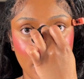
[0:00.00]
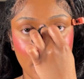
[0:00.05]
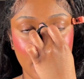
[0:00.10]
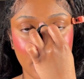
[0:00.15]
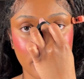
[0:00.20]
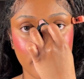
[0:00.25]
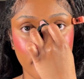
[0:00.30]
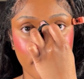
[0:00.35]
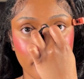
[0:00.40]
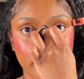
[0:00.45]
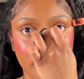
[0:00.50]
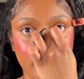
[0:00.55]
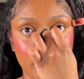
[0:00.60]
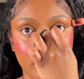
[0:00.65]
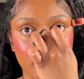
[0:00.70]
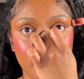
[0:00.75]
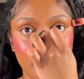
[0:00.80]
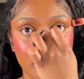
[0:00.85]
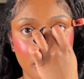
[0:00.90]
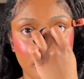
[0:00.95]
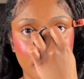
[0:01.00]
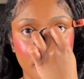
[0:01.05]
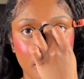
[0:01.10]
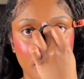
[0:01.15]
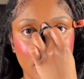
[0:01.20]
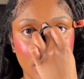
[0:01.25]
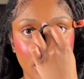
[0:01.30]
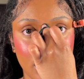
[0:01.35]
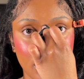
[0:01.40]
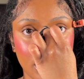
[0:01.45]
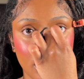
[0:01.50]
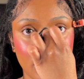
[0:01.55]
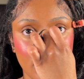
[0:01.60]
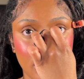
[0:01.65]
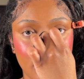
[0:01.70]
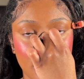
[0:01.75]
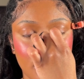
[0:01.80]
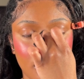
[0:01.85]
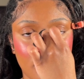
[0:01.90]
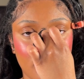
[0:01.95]
L'Oreal
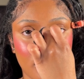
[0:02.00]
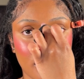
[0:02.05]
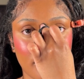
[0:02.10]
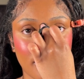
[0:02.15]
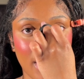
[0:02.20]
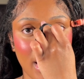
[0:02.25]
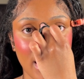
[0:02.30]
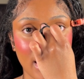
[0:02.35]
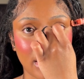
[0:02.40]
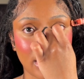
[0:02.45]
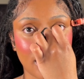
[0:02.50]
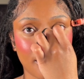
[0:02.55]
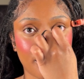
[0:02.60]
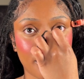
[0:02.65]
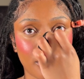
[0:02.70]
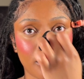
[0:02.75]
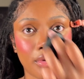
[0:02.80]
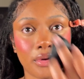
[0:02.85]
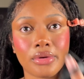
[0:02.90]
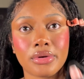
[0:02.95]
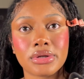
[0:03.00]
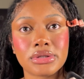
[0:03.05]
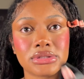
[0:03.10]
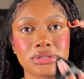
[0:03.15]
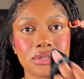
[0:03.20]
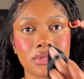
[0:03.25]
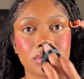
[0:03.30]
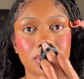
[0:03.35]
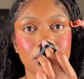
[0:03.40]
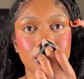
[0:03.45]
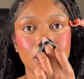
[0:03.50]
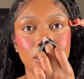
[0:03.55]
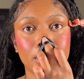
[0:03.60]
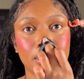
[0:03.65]
or my LA Pro Girl concealer.